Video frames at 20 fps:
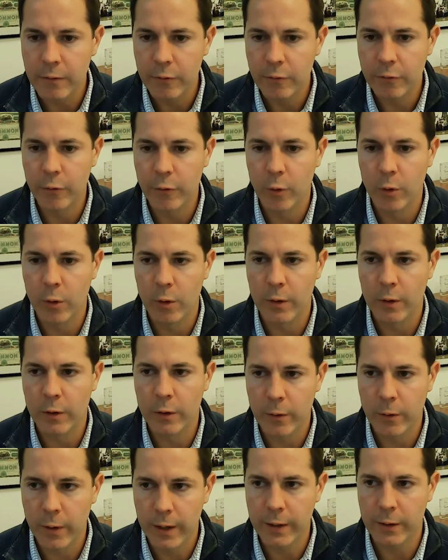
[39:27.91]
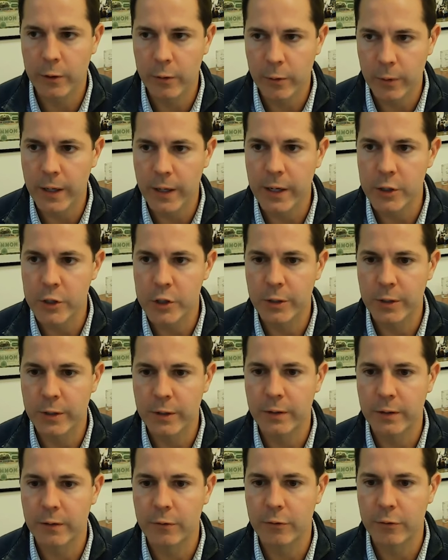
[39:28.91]
for credit
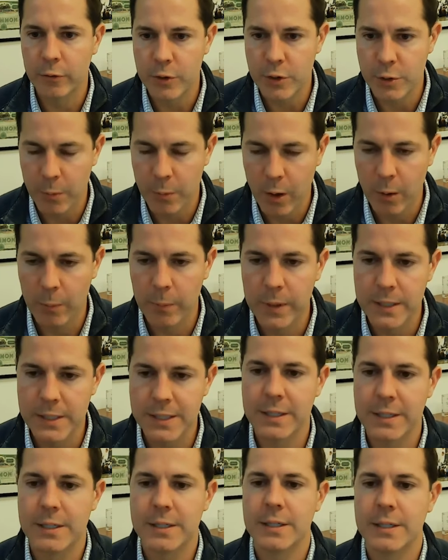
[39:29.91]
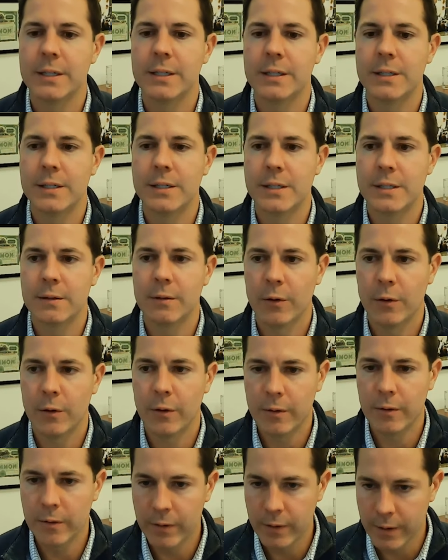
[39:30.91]
creation for small businesses
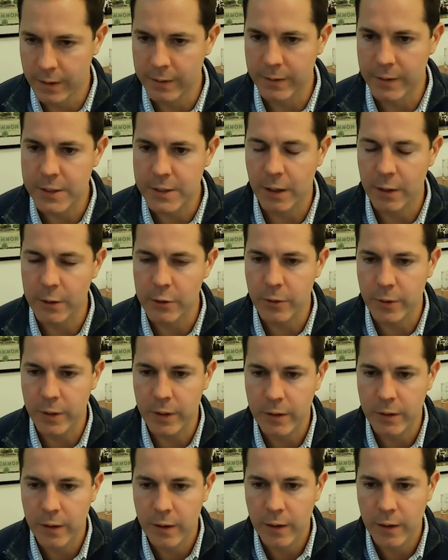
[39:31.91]
in this country.